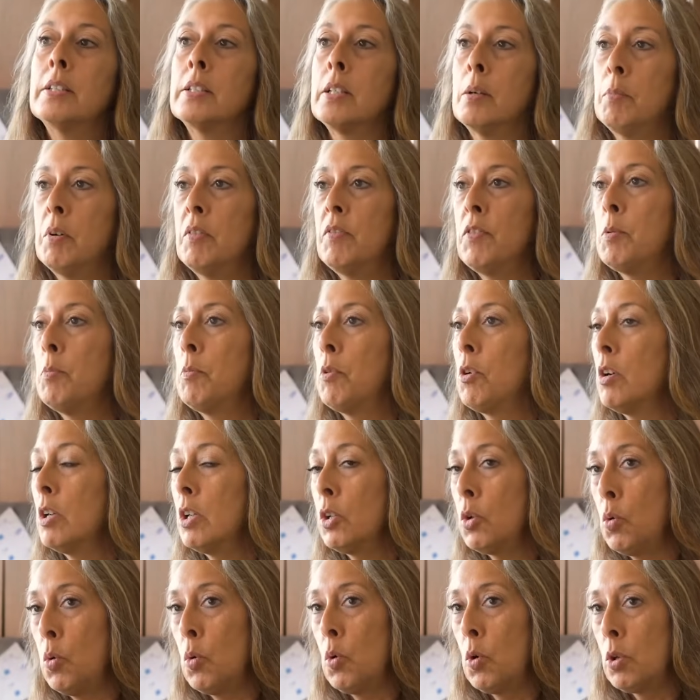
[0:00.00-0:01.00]
Some of them
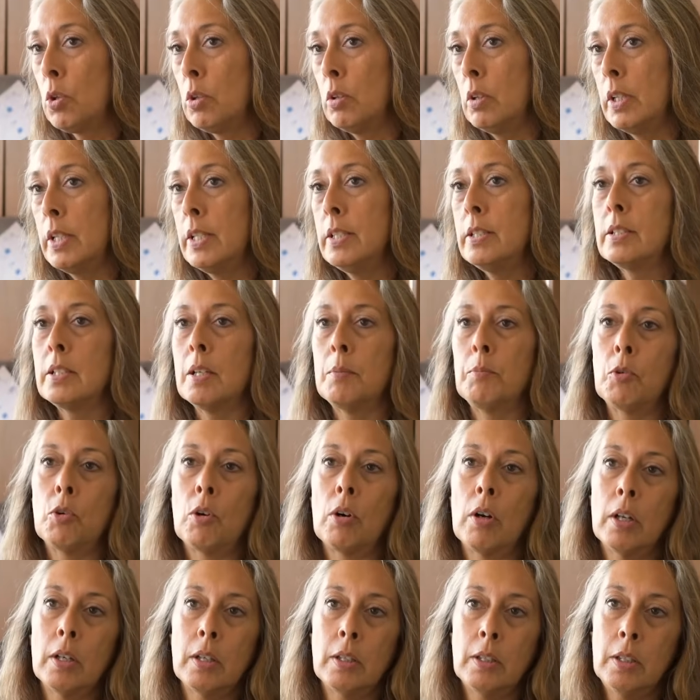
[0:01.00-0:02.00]
are on a quarterly,
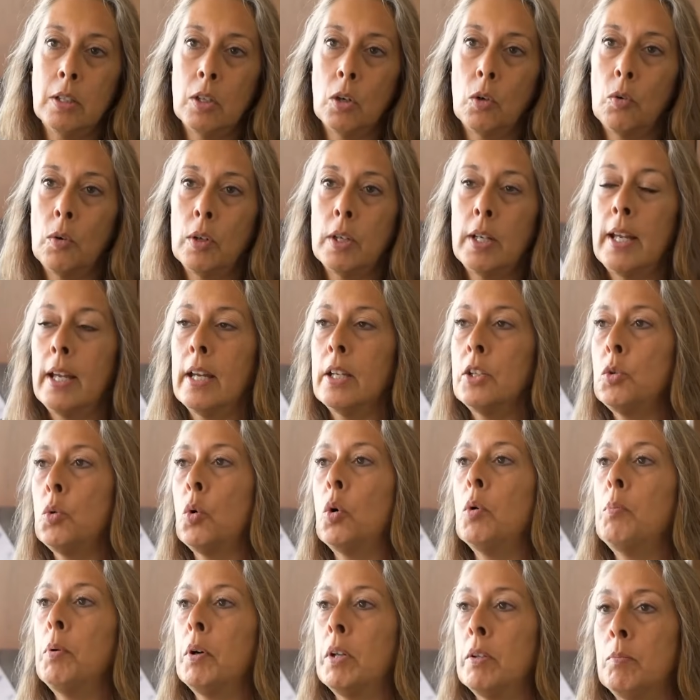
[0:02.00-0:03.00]
some are on, an
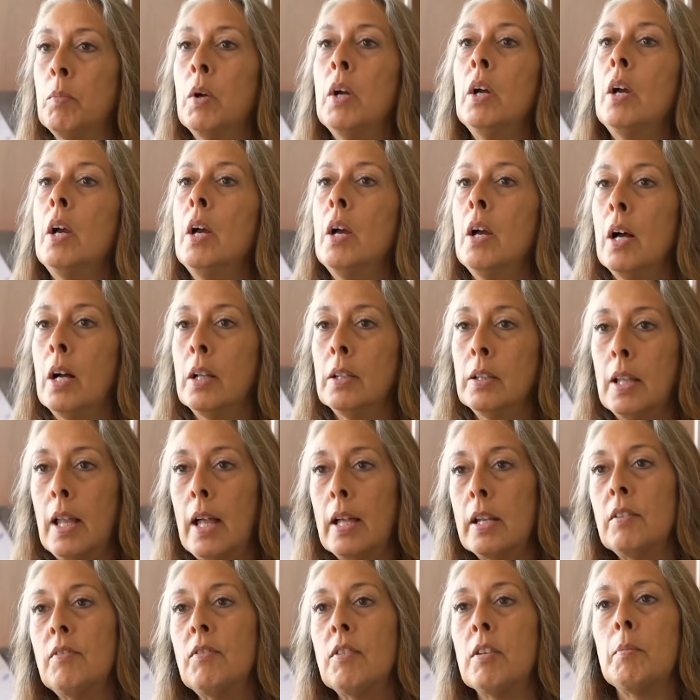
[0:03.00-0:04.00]
annual, but a
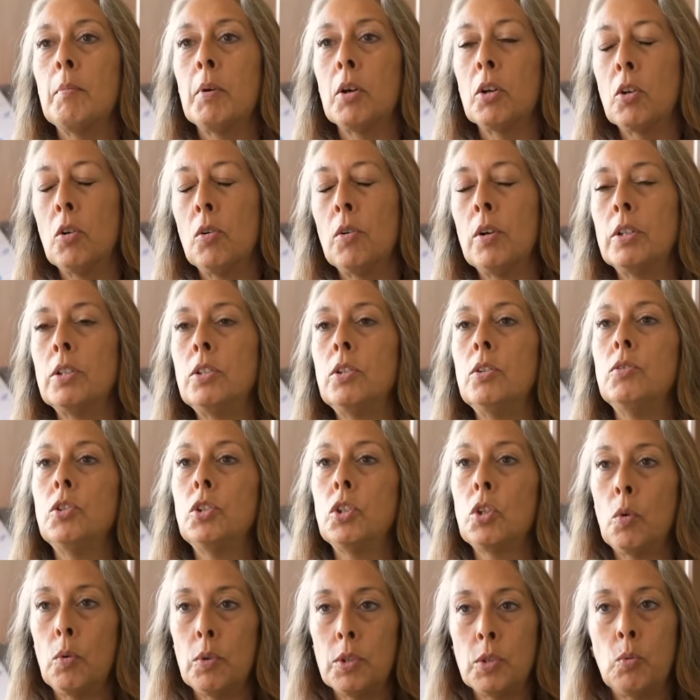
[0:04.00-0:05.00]
lot of them are going
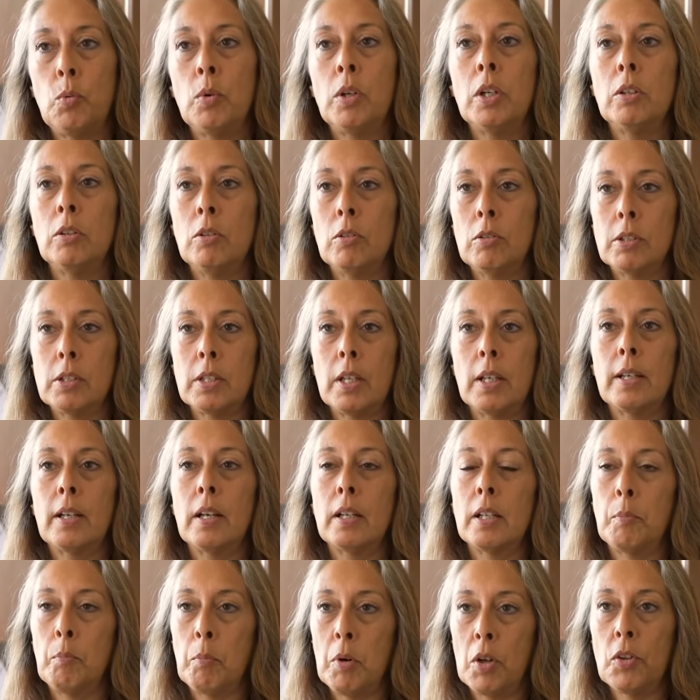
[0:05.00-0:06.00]
to show us what it looks
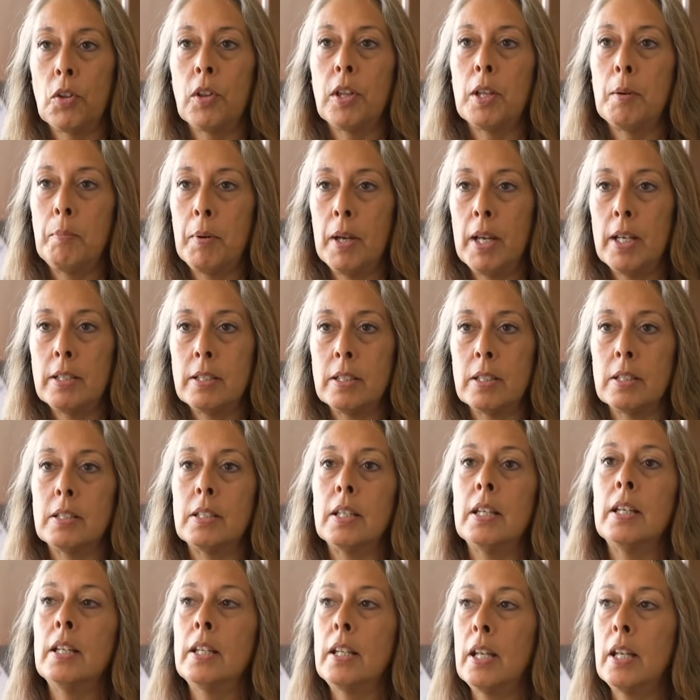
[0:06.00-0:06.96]
like on a monthly basis.